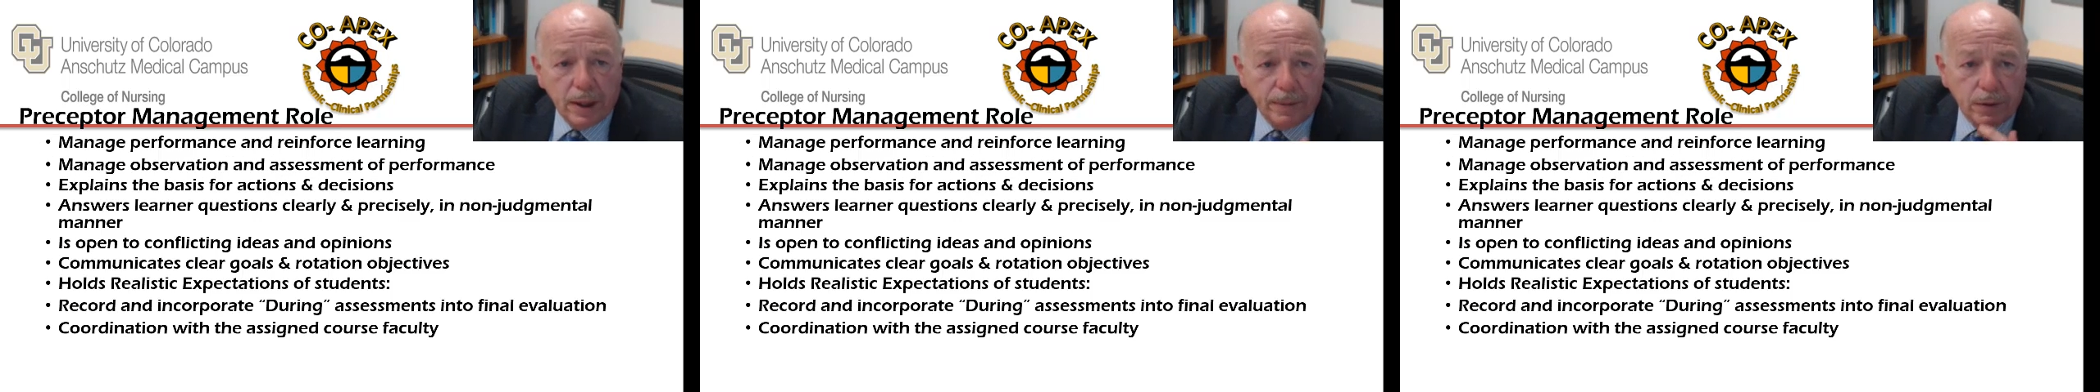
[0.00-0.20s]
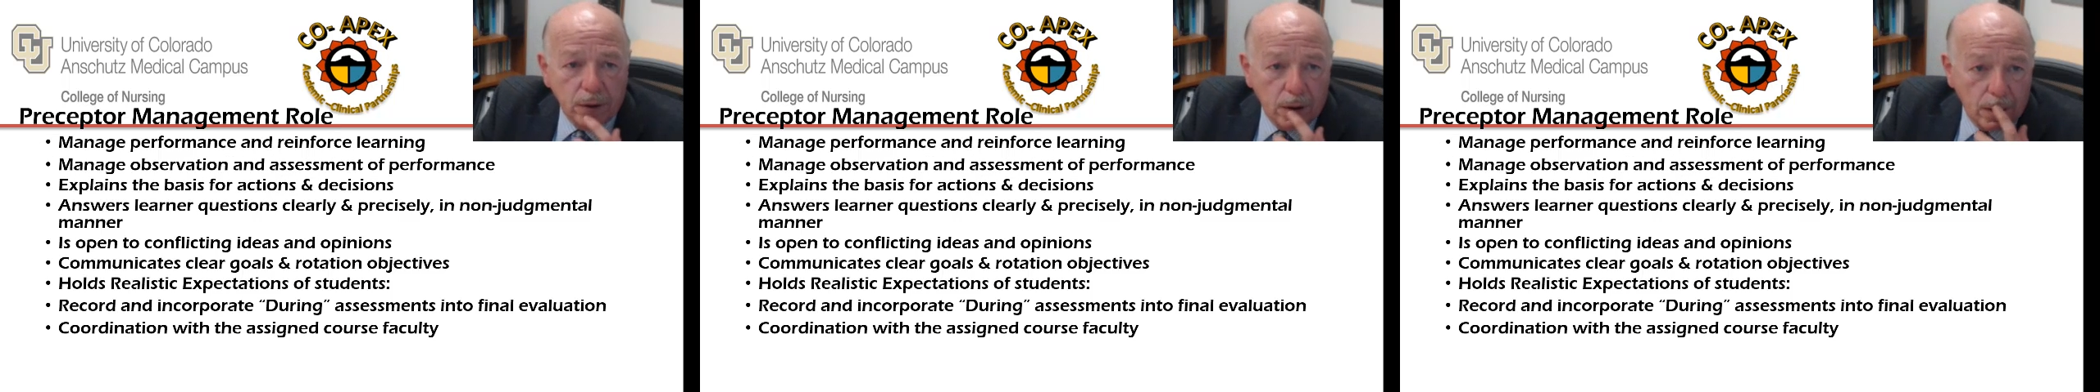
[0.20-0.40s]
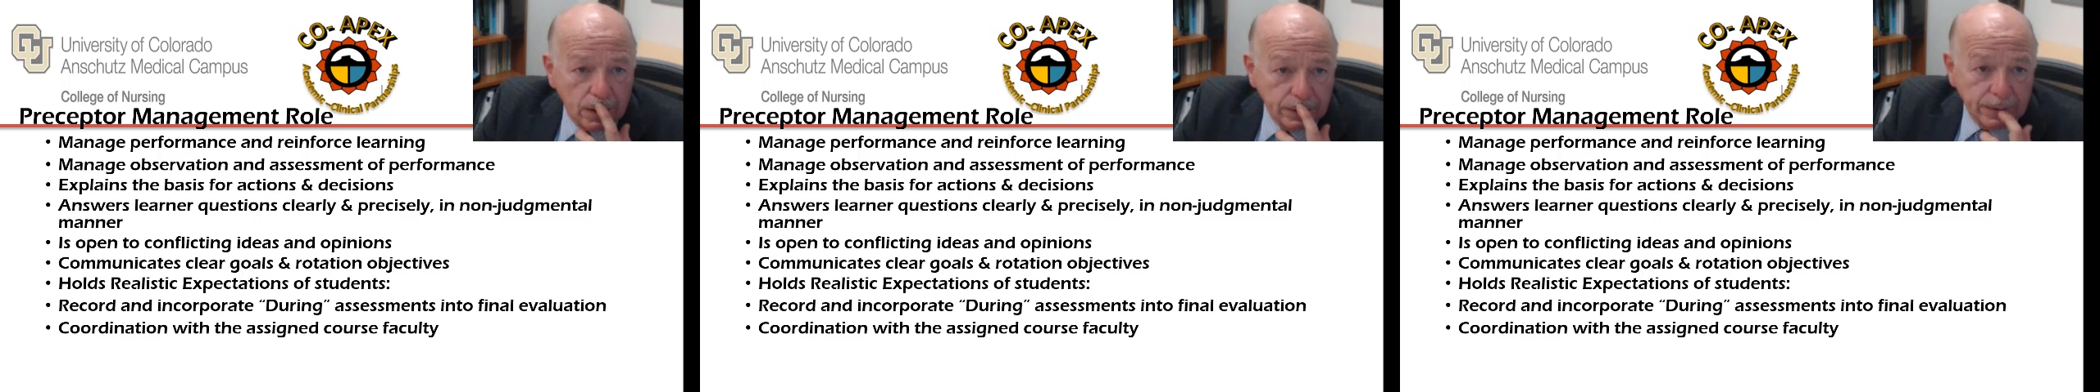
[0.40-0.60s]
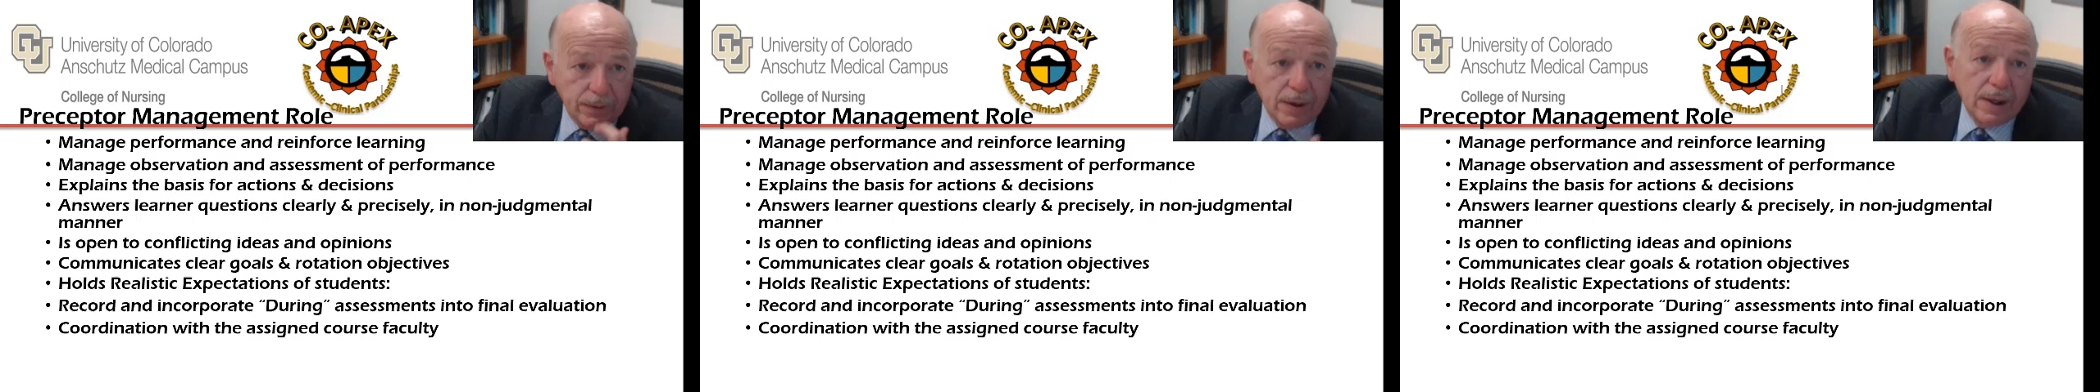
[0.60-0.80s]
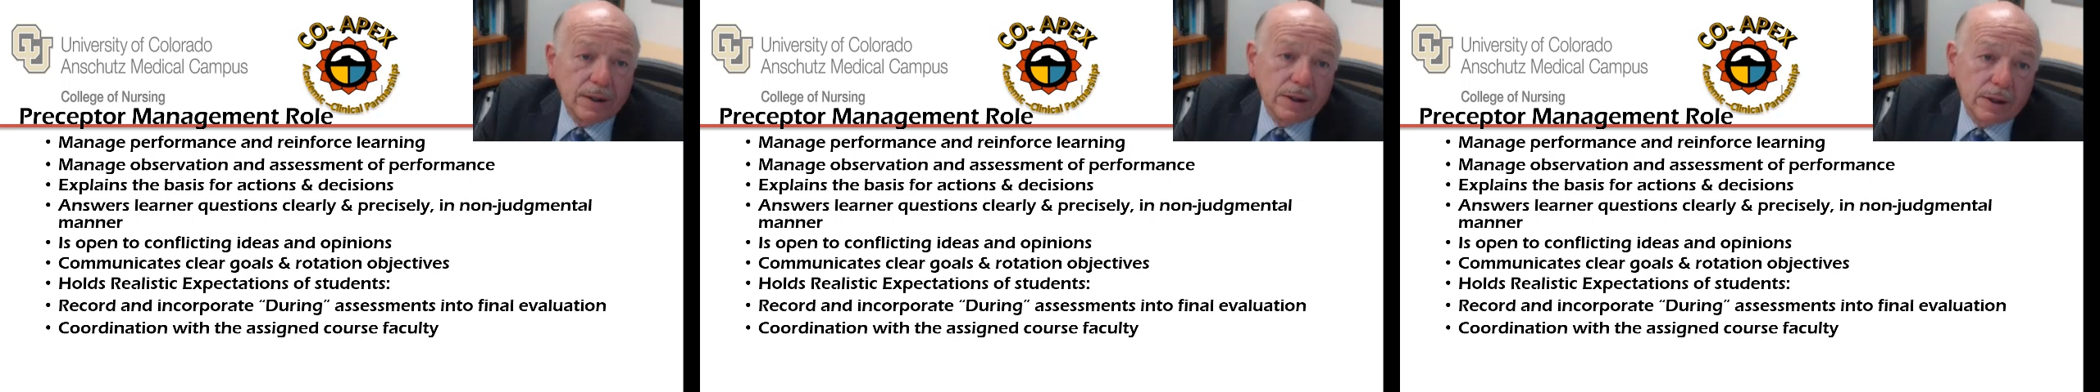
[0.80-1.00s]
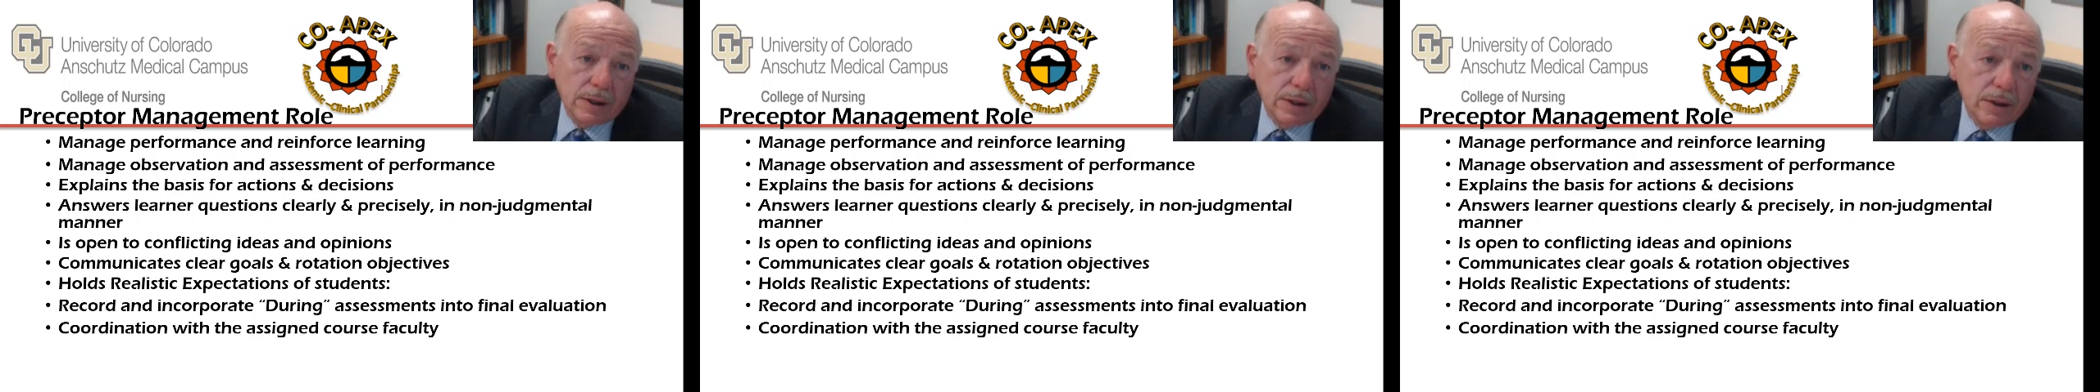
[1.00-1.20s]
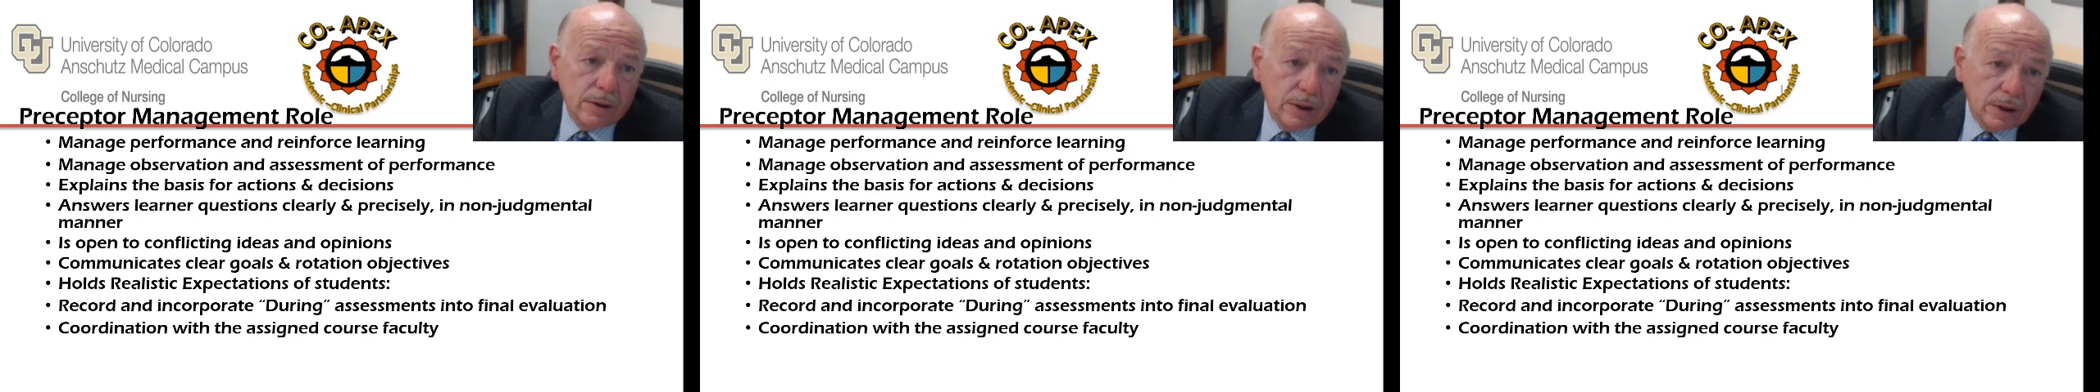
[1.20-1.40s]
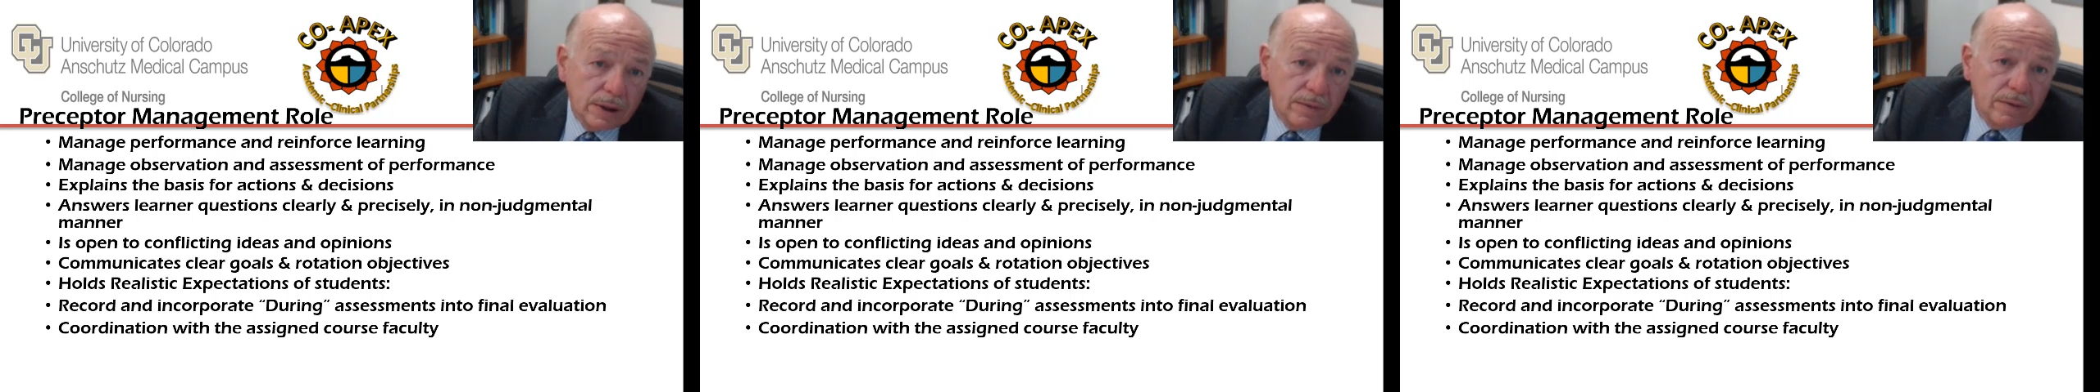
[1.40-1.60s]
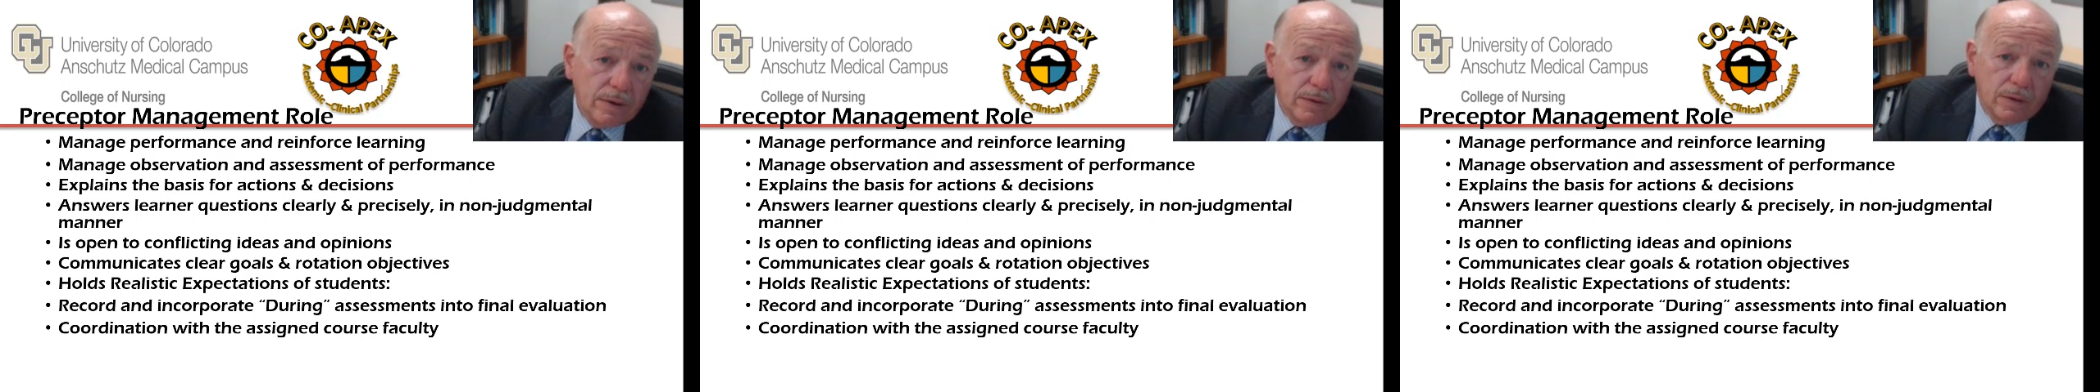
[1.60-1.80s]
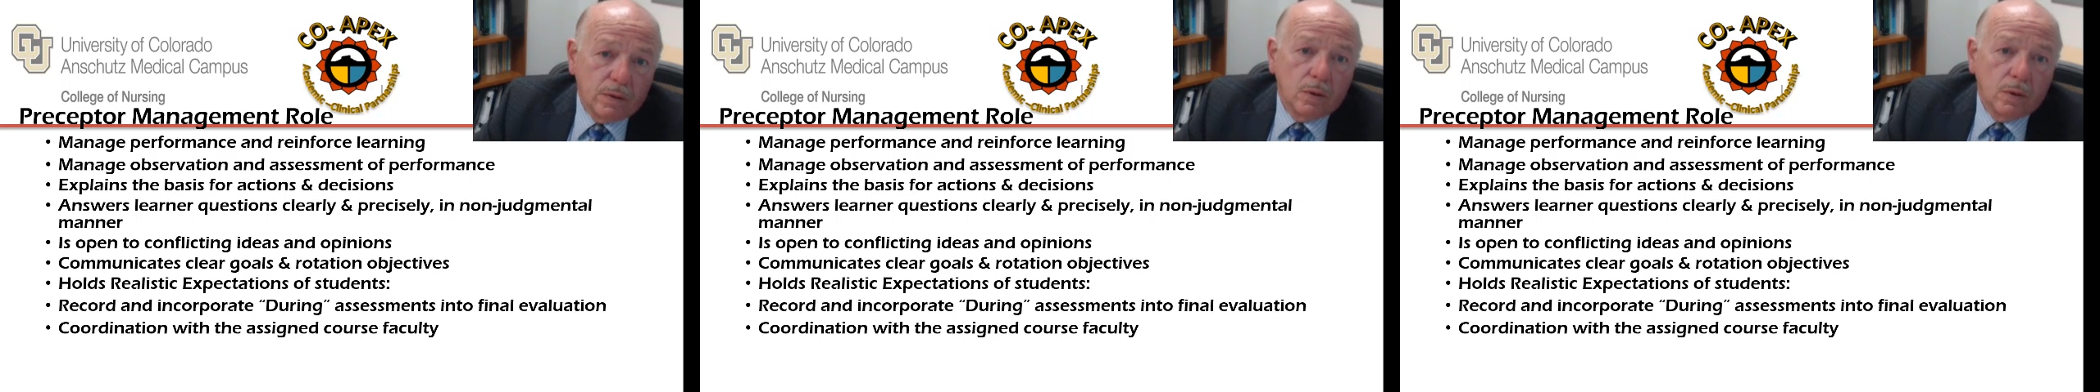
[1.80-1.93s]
Now, preceptor also has a series